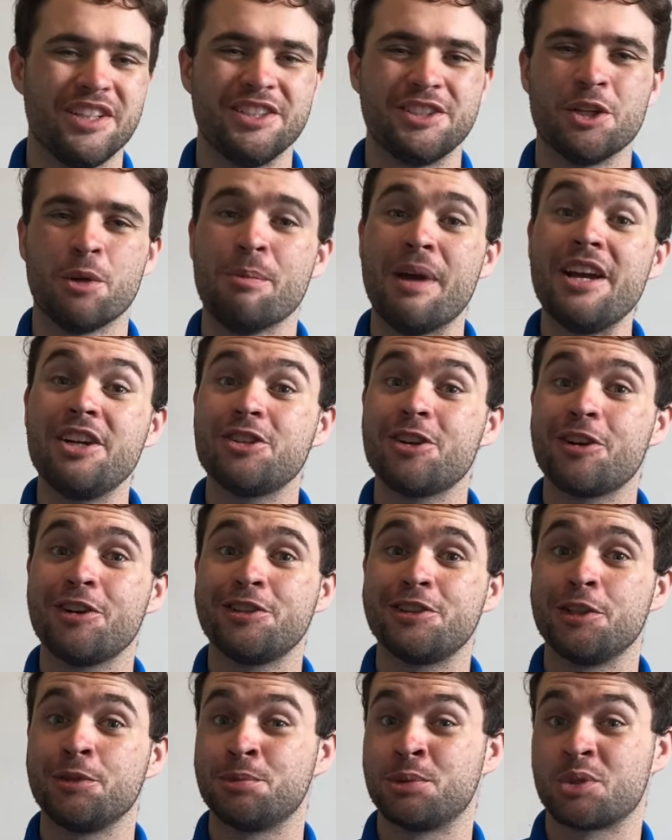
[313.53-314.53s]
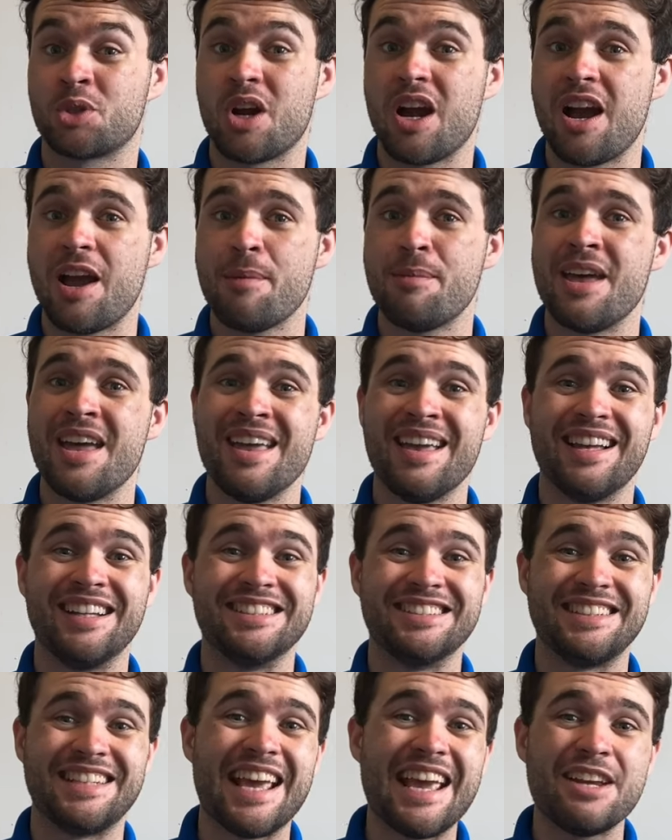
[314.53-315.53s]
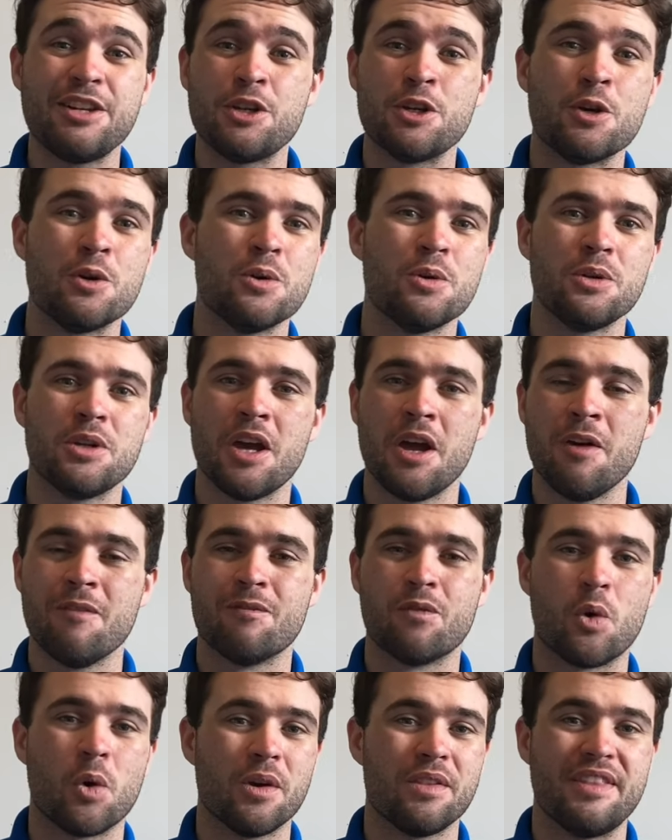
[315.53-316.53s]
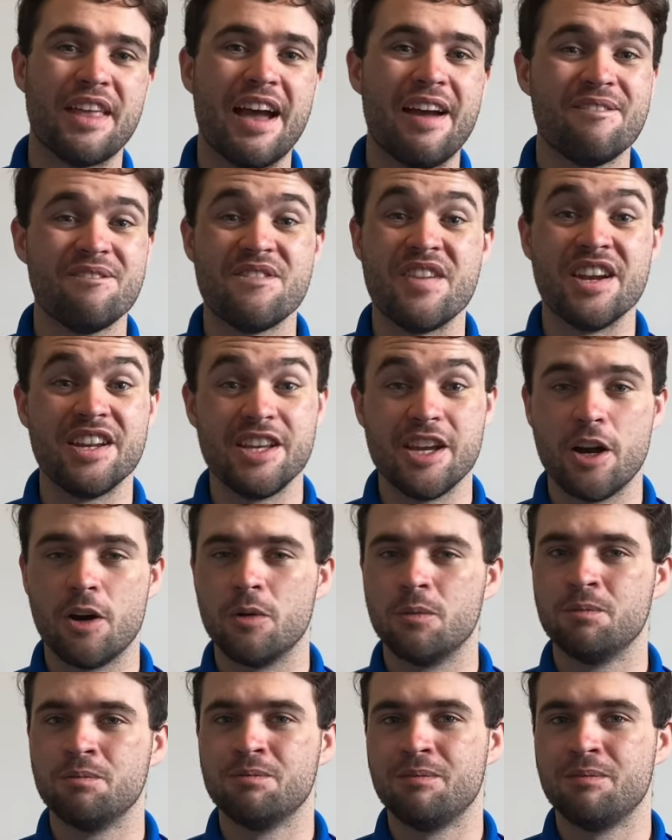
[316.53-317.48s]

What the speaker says: So make sure to subscribe and stay tuned for that video.